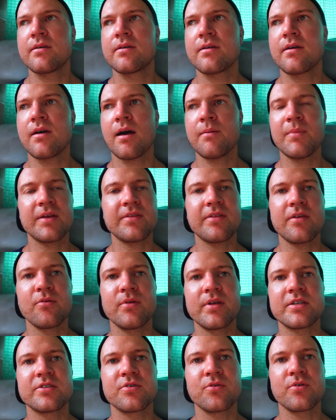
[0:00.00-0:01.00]
I'm like the
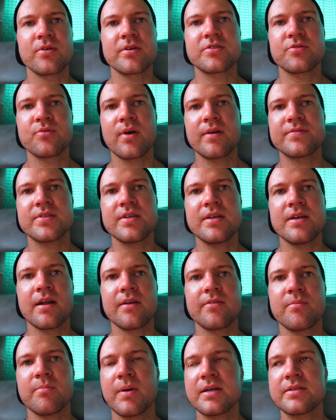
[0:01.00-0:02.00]
only tourist who I've seen
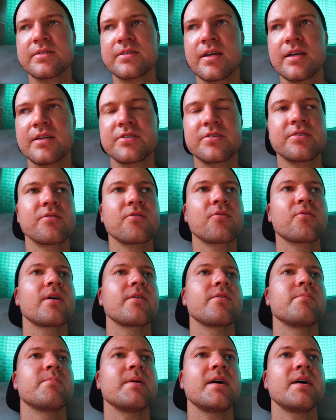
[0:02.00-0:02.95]
at the bus station or on the